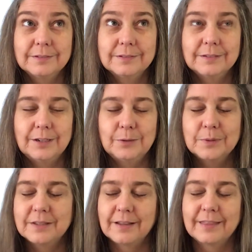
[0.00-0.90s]
Oh,
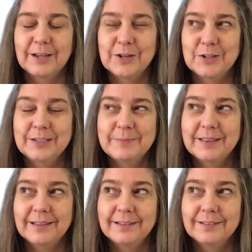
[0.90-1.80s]
what's that thing called? Let me
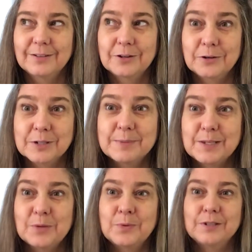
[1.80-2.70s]
think. Christmas in
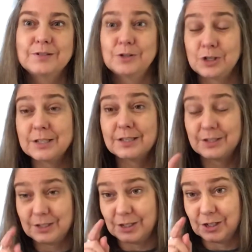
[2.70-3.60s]
the Woods. She's
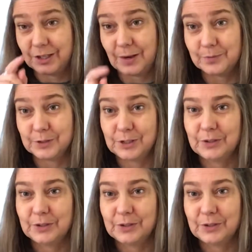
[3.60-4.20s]
stitching that one too.